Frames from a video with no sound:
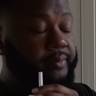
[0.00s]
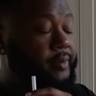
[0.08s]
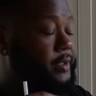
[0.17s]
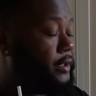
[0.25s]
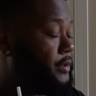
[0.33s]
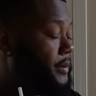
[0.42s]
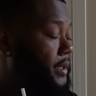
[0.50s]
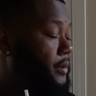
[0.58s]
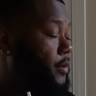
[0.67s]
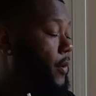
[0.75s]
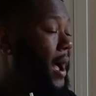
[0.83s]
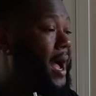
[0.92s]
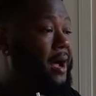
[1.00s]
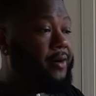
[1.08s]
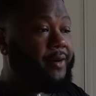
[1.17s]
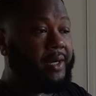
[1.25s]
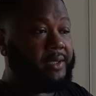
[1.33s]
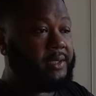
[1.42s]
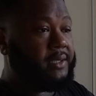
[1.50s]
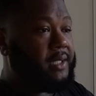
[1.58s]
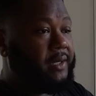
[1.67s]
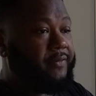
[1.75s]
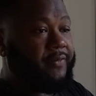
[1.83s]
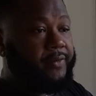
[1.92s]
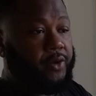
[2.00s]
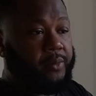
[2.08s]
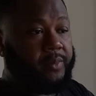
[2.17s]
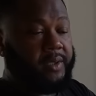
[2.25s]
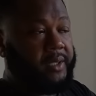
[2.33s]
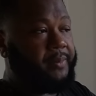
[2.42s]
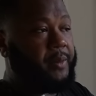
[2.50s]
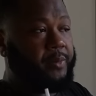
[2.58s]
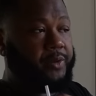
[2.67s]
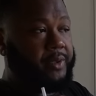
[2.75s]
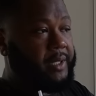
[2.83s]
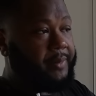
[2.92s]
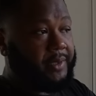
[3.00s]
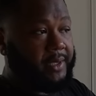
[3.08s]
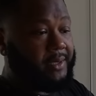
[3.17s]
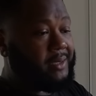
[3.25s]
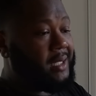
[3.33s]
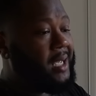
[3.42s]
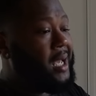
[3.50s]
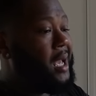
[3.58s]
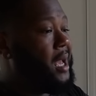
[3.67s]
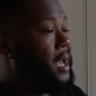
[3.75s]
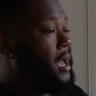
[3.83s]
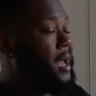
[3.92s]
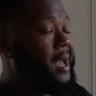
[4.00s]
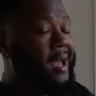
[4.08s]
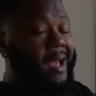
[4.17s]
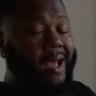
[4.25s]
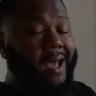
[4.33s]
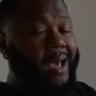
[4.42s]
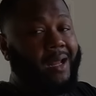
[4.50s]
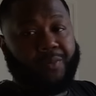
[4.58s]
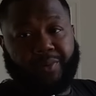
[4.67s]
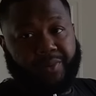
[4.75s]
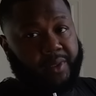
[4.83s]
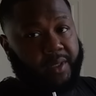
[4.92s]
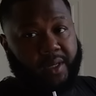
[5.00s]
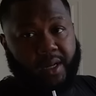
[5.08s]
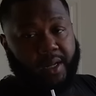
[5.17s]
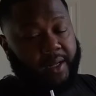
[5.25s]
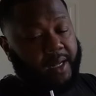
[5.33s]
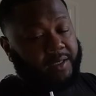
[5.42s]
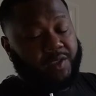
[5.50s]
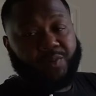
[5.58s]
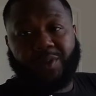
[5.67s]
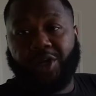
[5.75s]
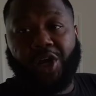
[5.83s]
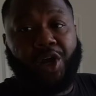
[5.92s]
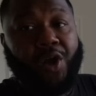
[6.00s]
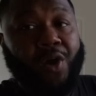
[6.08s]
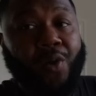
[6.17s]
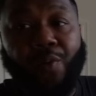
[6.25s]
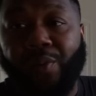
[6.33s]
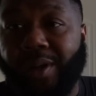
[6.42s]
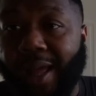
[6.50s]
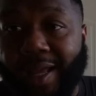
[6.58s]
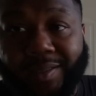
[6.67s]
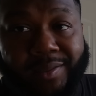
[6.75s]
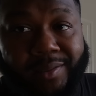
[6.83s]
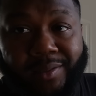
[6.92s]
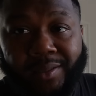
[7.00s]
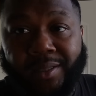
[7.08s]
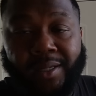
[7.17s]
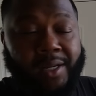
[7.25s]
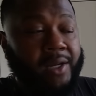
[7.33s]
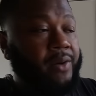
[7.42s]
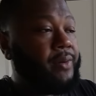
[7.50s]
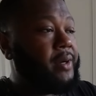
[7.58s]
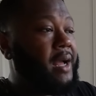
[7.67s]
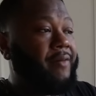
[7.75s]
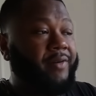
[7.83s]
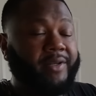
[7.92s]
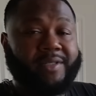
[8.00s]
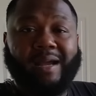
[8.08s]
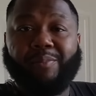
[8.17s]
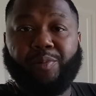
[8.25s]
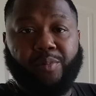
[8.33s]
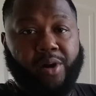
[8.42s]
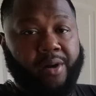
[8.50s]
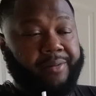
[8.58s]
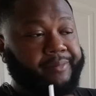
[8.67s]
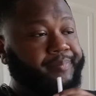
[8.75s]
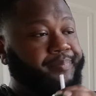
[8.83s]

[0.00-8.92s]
Excuse me, wild, crazy stuff. Normally, people doing their birthdays. I don't want to do none of that. I just want to relax. we're gonna have a good time tomorrow.